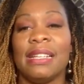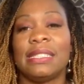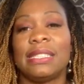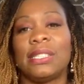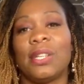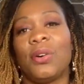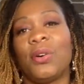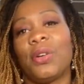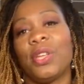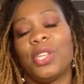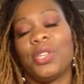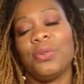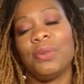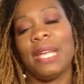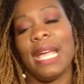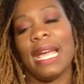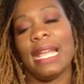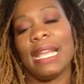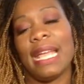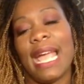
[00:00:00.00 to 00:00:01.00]
So
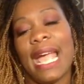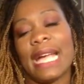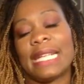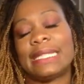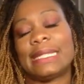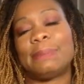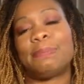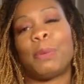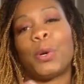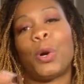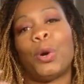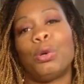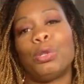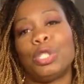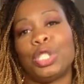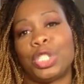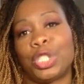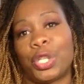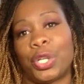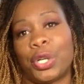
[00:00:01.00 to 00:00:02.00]
you get
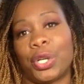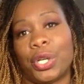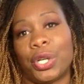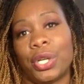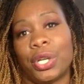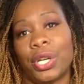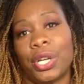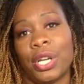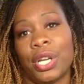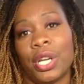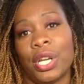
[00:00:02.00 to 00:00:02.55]
exposure